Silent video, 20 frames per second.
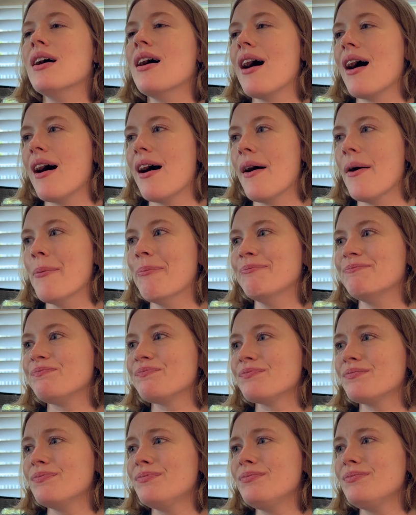
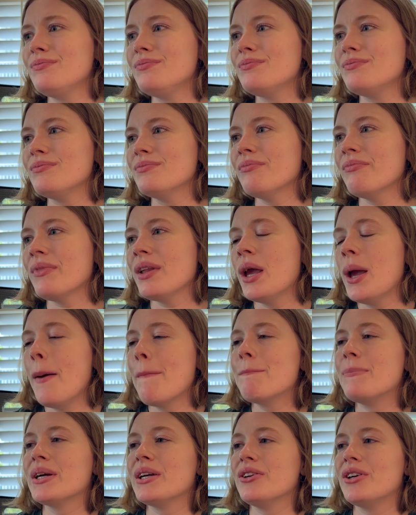
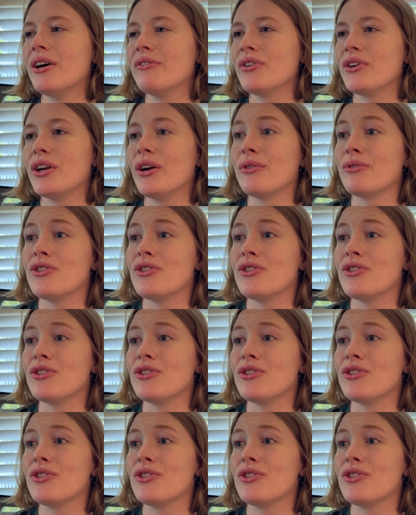But you never know.